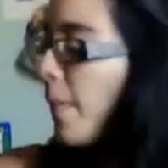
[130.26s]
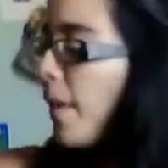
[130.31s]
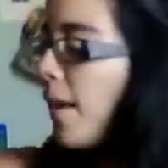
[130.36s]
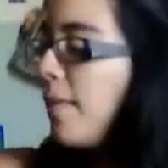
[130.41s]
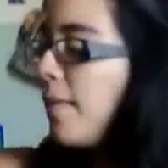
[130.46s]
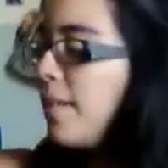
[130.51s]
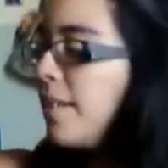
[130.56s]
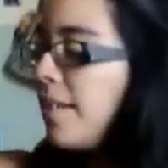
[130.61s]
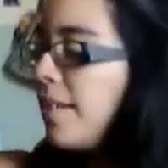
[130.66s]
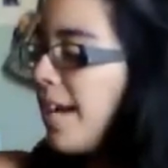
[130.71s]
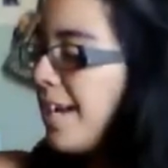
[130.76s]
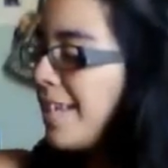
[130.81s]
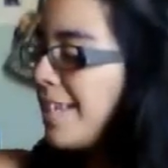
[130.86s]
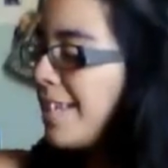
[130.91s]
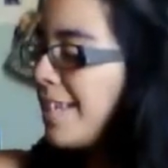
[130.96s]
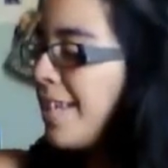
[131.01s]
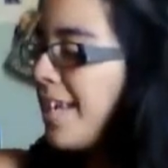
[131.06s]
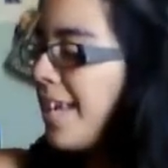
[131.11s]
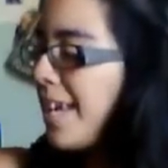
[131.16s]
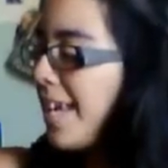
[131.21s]
The
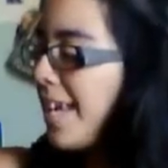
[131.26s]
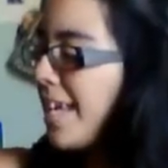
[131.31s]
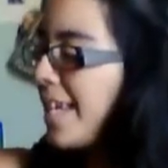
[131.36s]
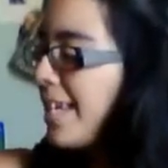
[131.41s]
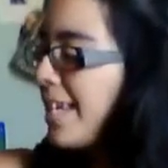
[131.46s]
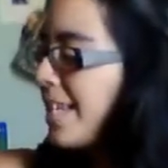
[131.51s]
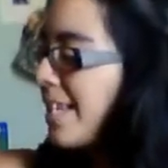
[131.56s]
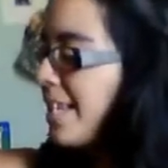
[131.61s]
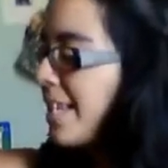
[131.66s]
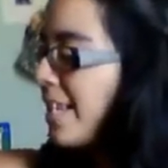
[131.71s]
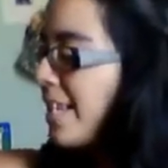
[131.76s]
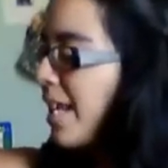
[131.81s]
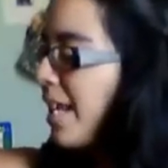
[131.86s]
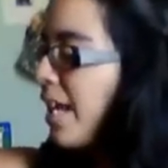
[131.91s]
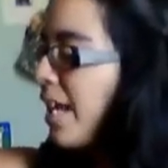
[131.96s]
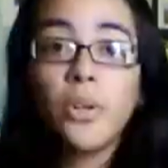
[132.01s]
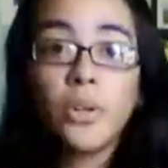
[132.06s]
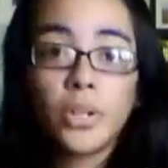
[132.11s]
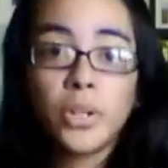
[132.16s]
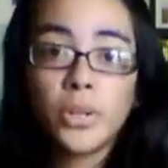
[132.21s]
next is
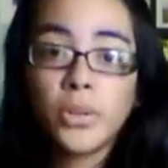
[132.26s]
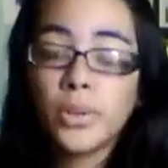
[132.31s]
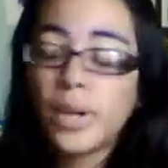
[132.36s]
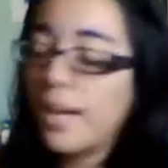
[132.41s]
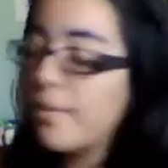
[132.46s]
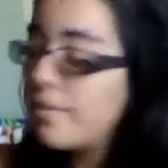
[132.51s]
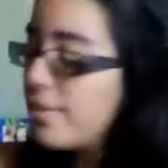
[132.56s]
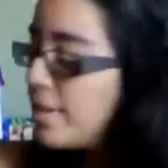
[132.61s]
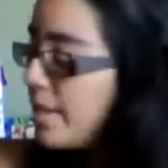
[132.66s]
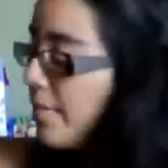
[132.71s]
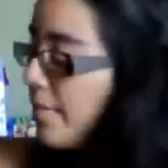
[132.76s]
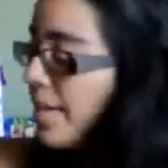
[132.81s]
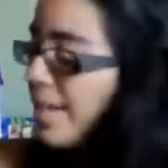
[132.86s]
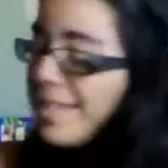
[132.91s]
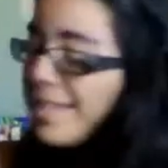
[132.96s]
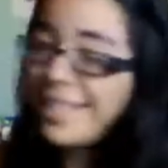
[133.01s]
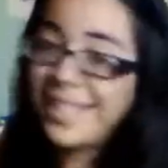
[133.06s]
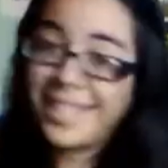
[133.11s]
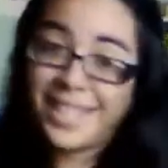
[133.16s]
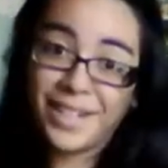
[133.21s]
I received it
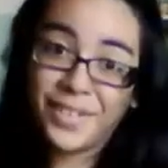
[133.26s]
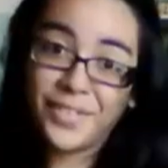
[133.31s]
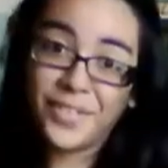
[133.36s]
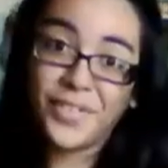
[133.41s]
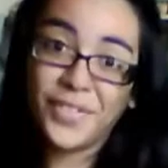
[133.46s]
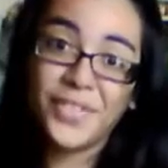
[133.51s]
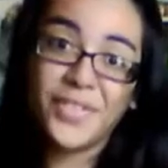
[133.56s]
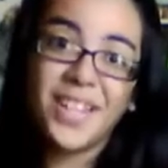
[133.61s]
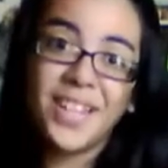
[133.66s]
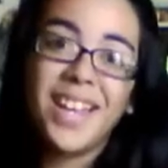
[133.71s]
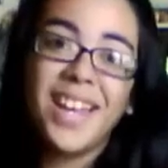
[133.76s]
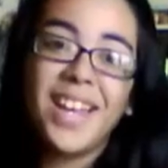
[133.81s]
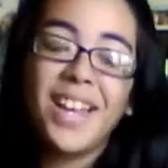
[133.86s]
as a gift